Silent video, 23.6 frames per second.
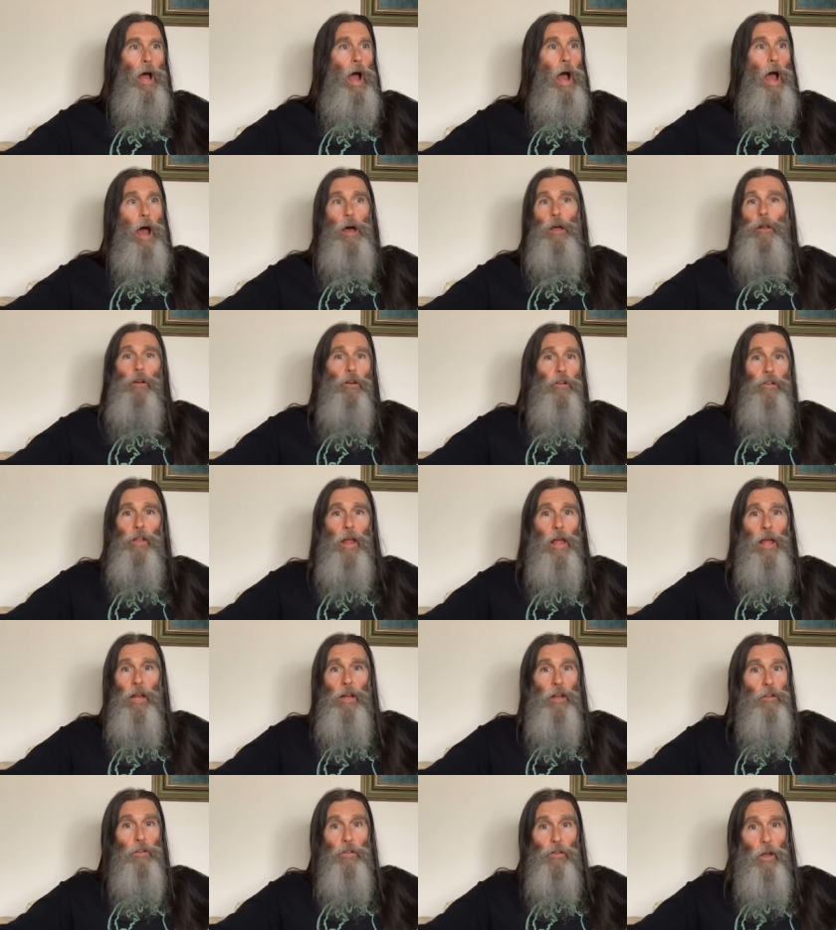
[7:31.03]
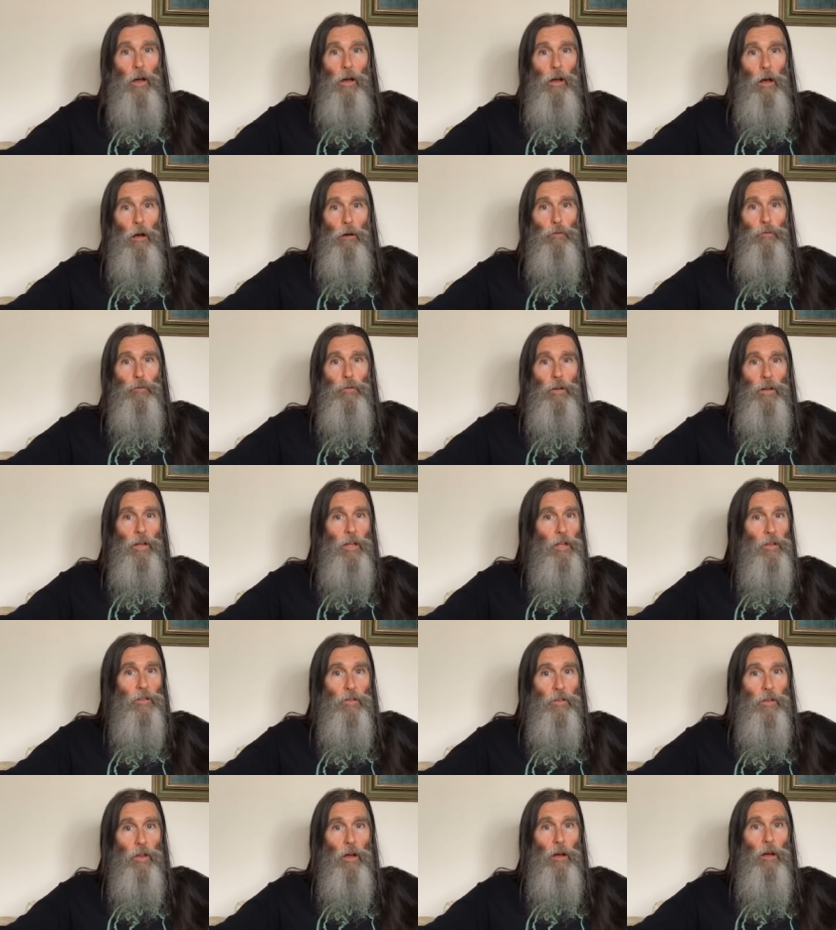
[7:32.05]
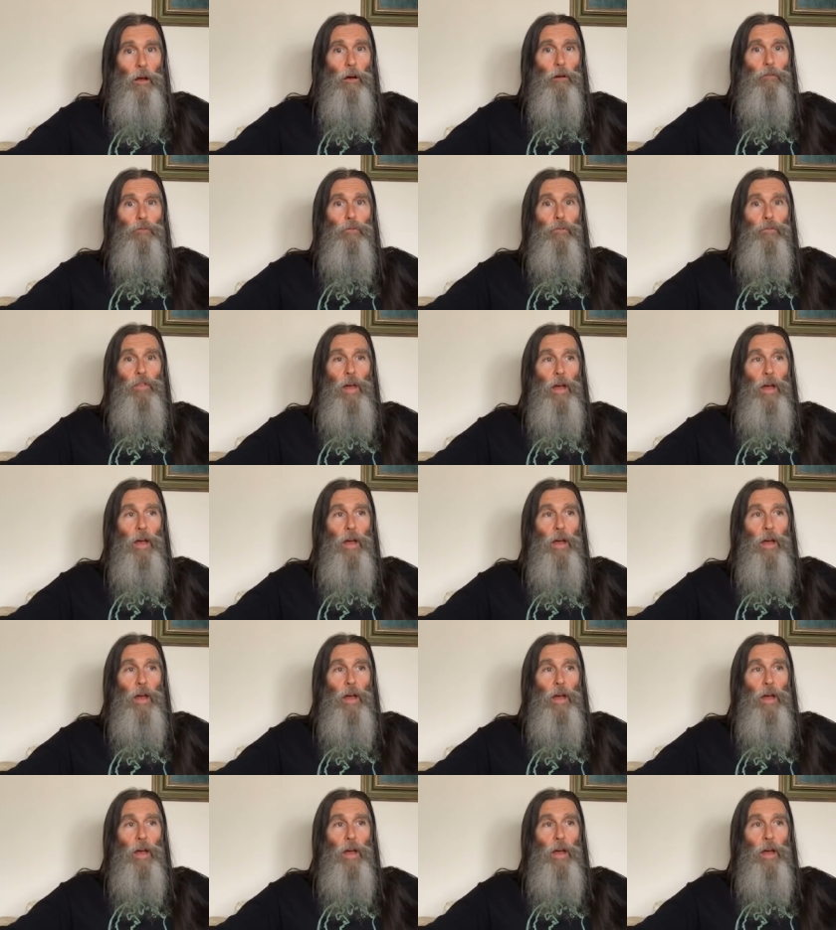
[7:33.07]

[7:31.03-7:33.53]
I understand it's tough. It's tough.